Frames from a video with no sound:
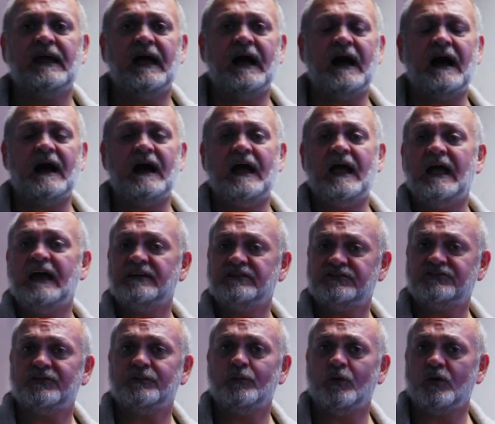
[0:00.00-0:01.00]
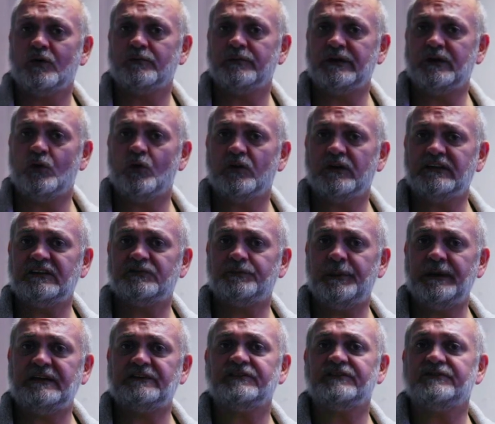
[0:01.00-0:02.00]
and some more recording
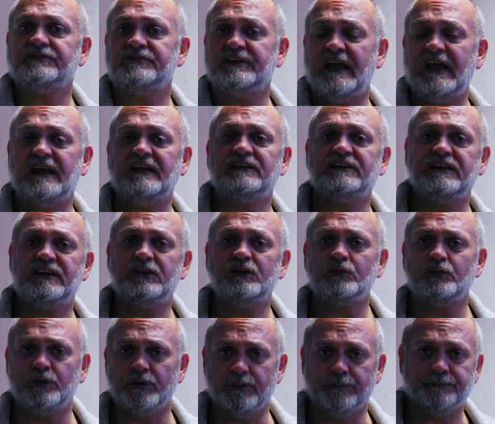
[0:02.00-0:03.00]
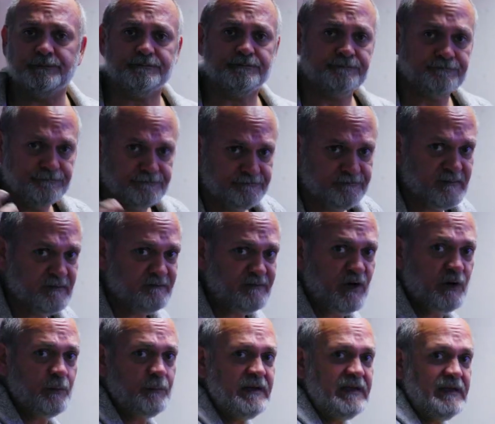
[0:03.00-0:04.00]
spaces and gear room.
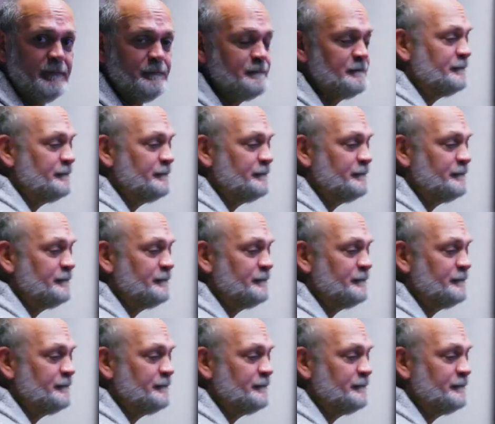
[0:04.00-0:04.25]
Follow me.